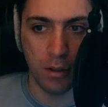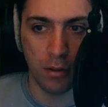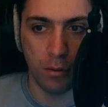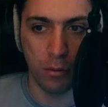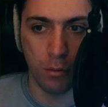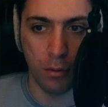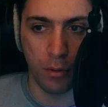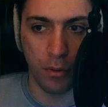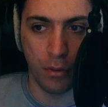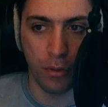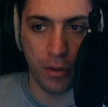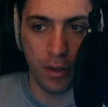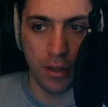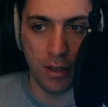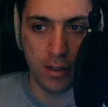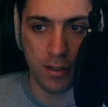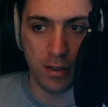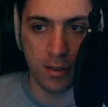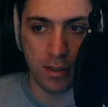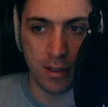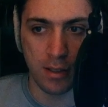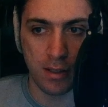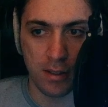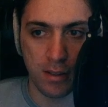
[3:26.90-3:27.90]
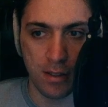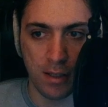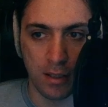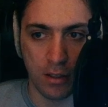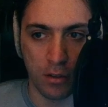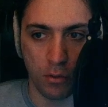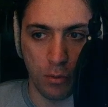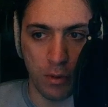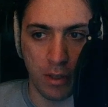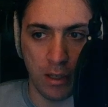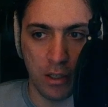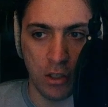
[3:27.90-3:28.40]
with this
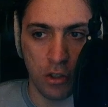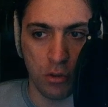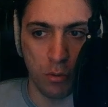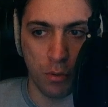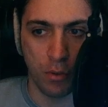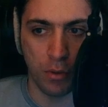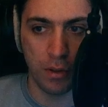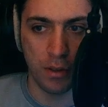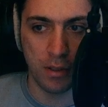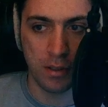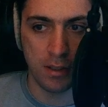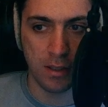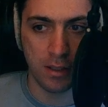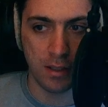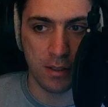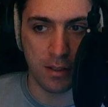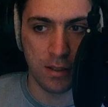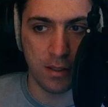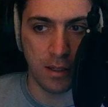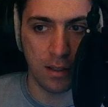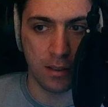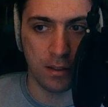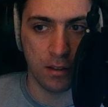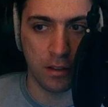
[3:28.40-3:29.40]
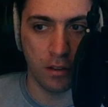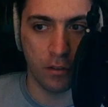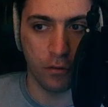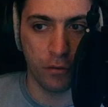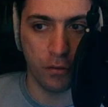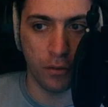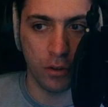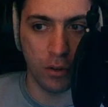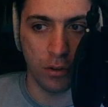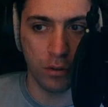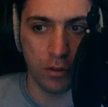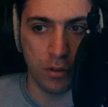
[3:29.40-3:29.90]
exact range, with this exact
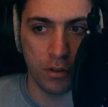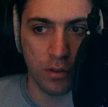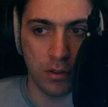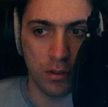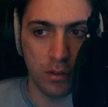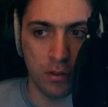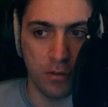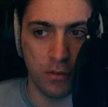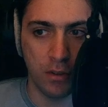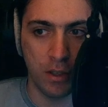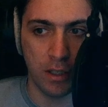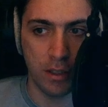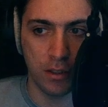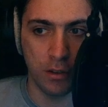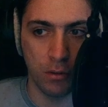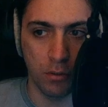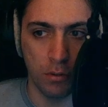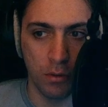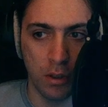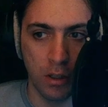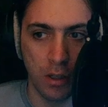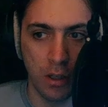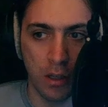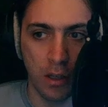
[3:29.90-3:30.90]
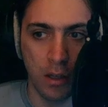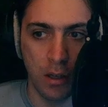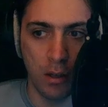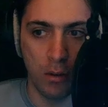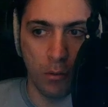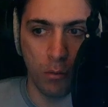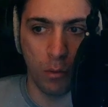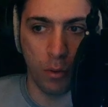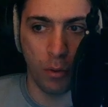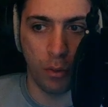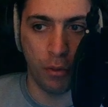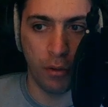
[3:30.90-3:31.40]
default value,
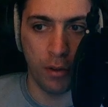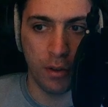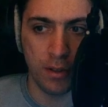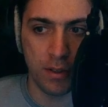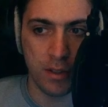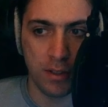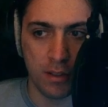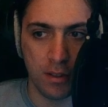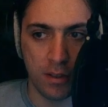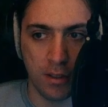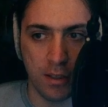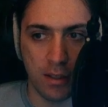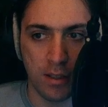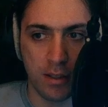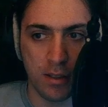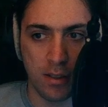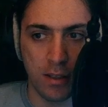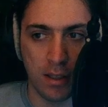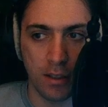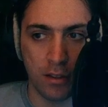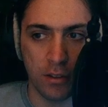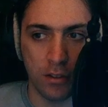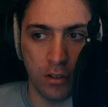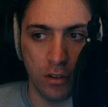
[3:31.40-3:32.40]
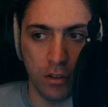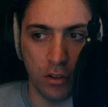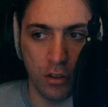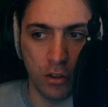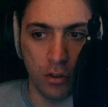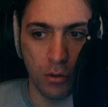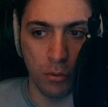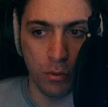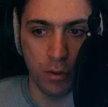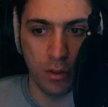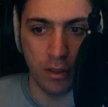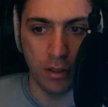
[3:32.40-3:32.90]
with this exact
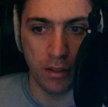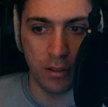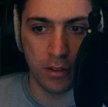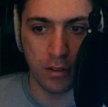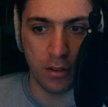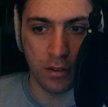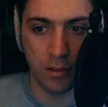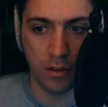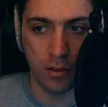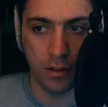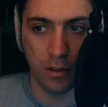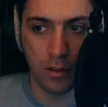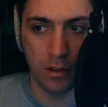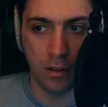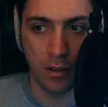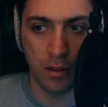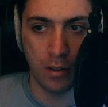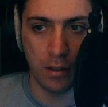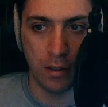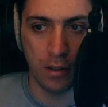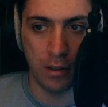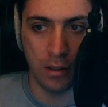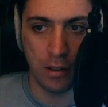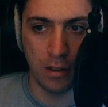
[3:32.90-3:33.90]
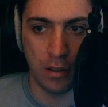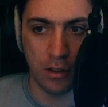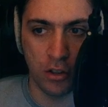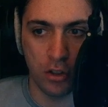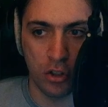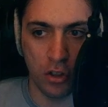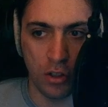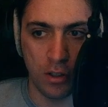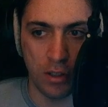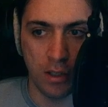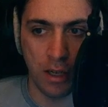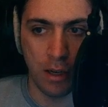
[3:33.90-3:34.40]
unit, a
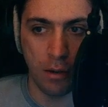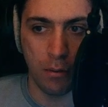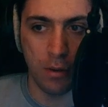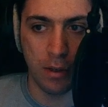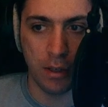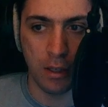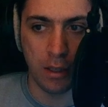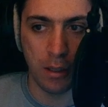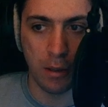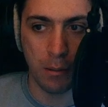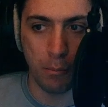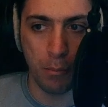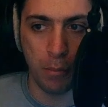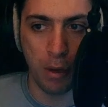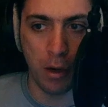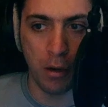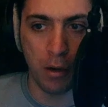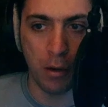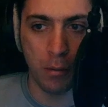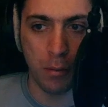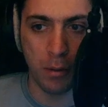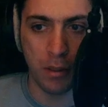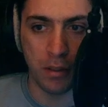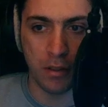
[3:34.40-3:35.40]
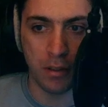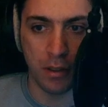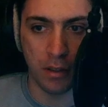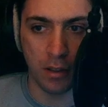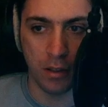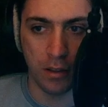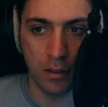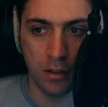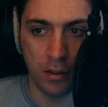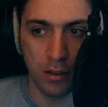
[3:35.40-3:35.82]
generic parameter,